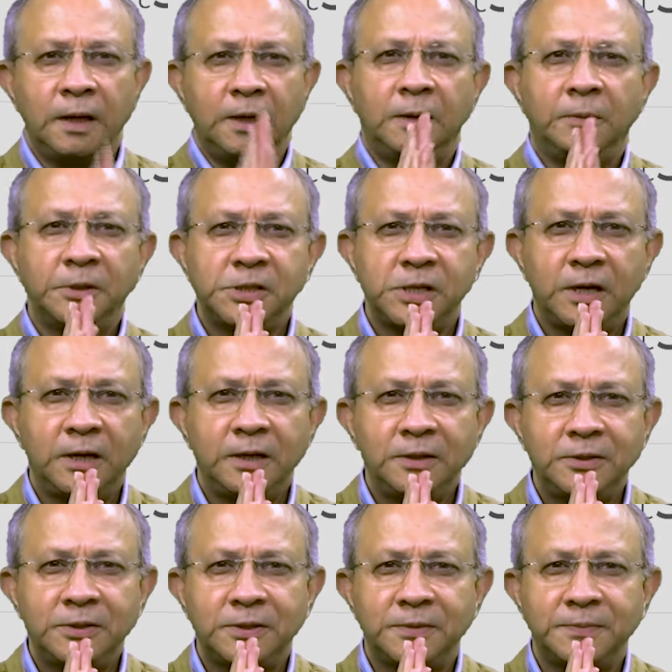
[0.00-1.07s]

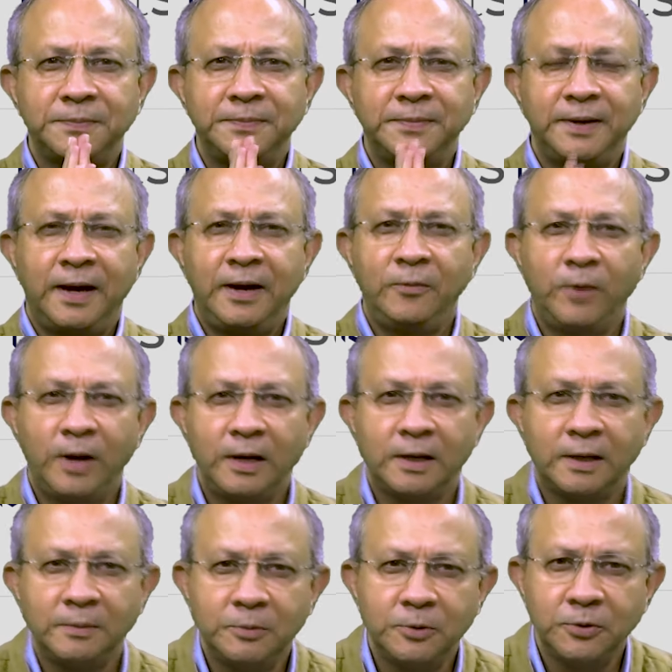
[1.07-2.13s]
Namaskar and
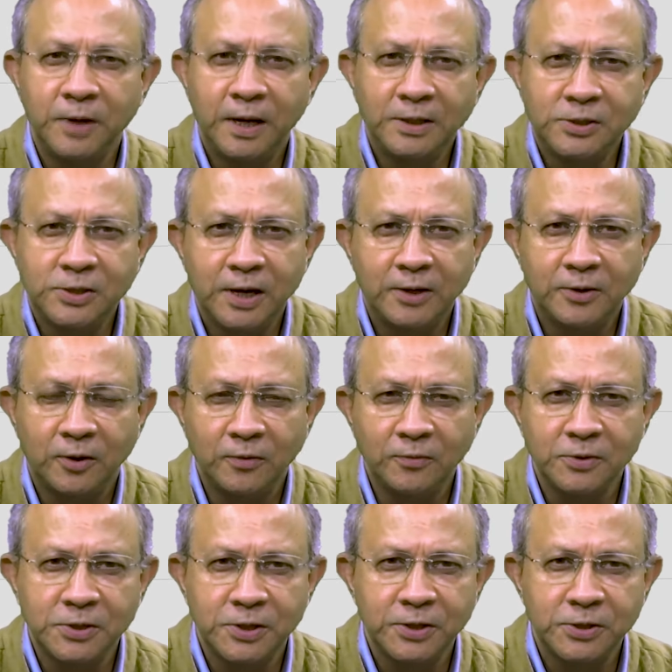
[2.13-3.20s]
welcome to NatStrat
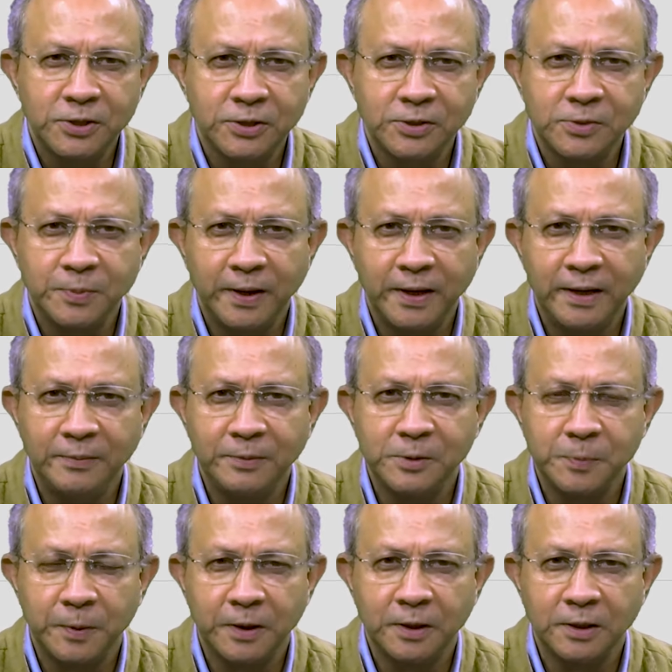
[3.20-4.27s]
Conversations. My name is
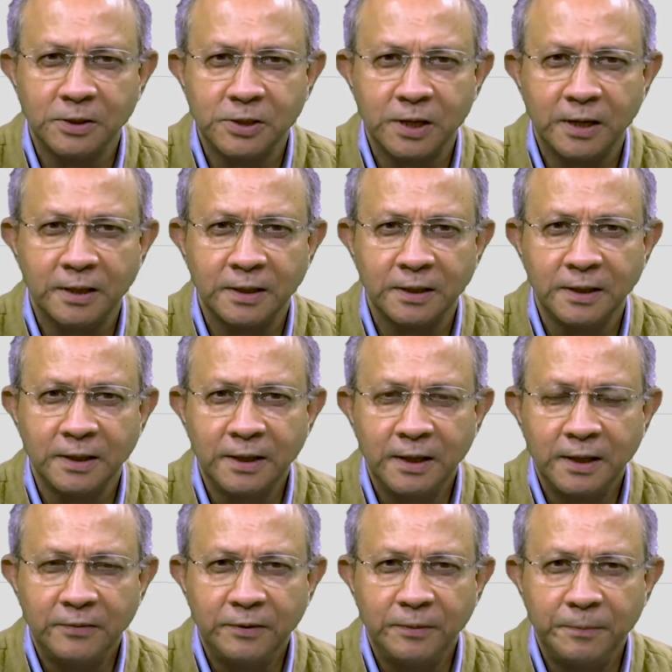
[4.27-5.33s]
Pankaj Saran.
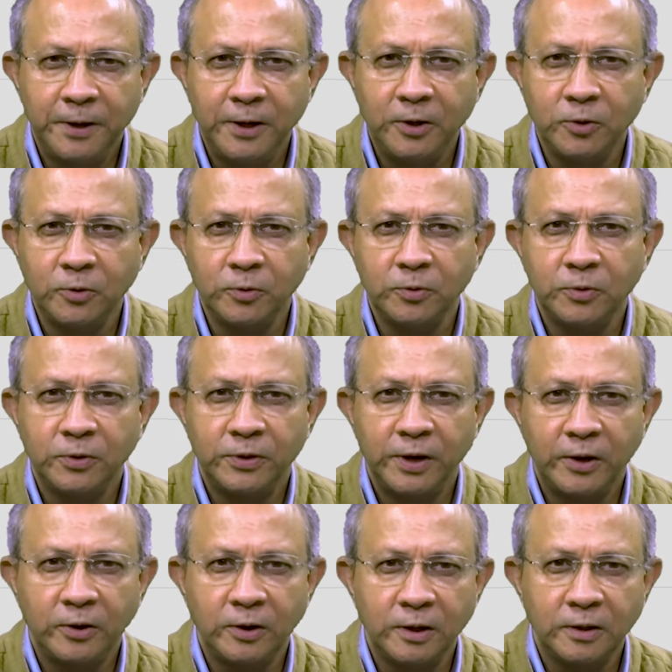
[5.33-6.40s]
We bring you
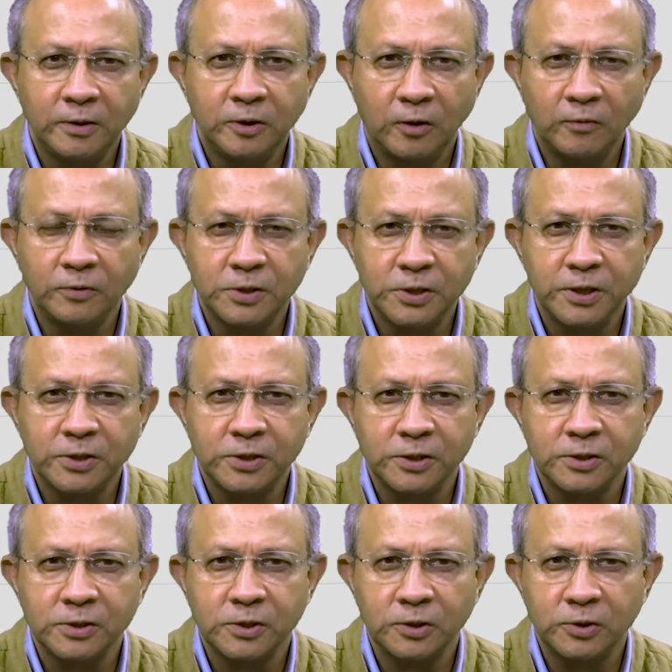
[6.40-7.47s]
regular
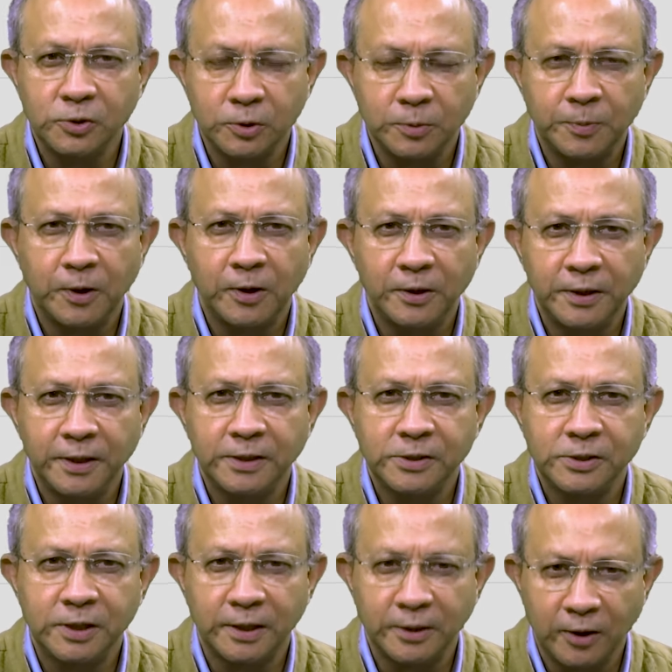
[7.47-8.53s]
conversations on
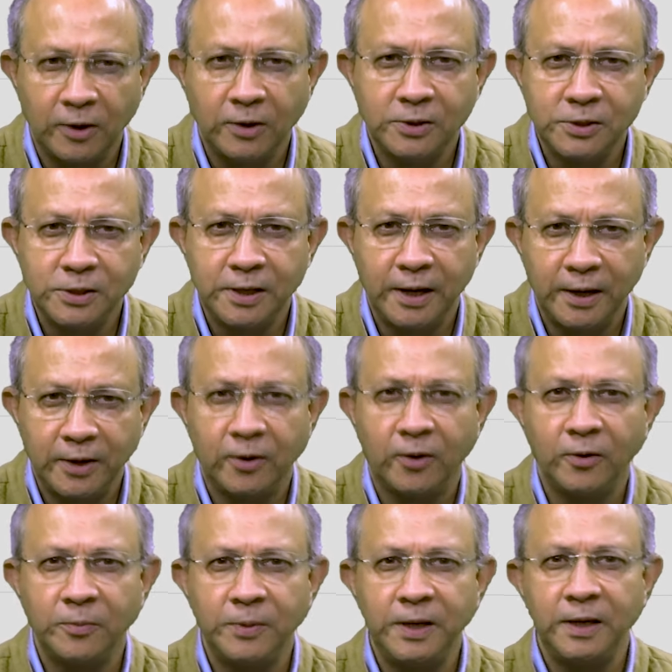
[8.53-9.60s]
geopolitics, technology and
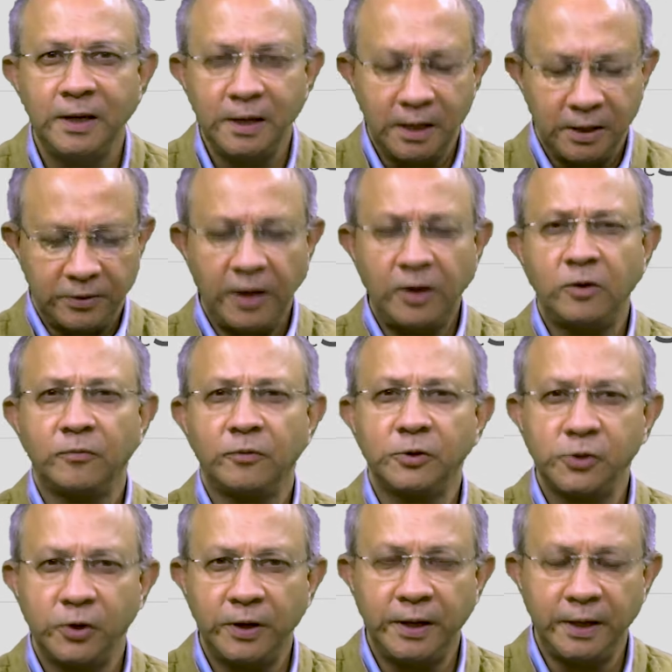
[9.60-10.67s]
economy. Thank you for
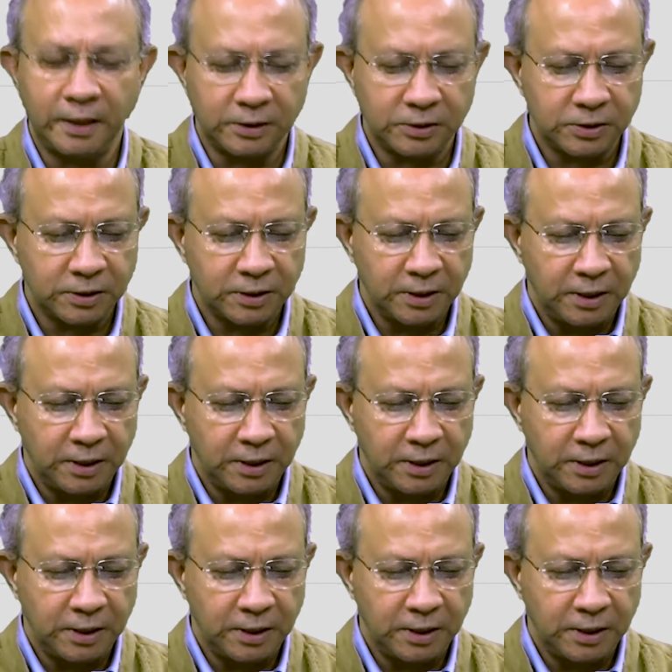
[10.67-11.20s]
joining us.